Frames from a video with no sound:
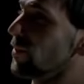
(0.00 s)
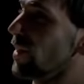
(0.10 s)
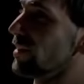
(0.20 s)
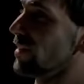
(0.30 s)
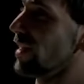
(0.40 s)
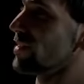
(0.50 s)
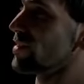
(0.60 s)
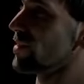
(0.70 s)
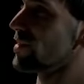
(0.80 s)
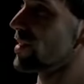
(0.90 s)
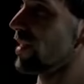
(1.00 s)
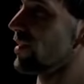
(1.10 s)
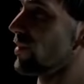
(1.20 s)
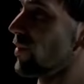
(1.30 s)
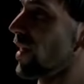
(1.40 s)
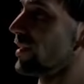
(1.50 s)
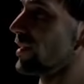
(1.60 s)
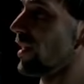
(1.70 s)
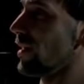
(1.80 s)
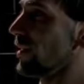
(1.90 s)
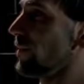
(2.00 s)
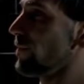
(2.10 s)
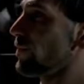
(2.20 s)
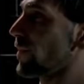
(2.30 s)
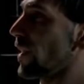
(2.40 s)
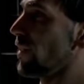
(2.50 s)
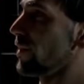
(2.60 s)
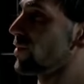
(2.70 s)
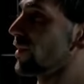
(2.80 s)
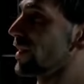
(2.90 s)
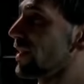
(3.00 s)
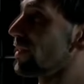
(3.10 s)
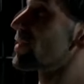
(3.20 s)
enters the yard through a hatch, unnoticed by the guards.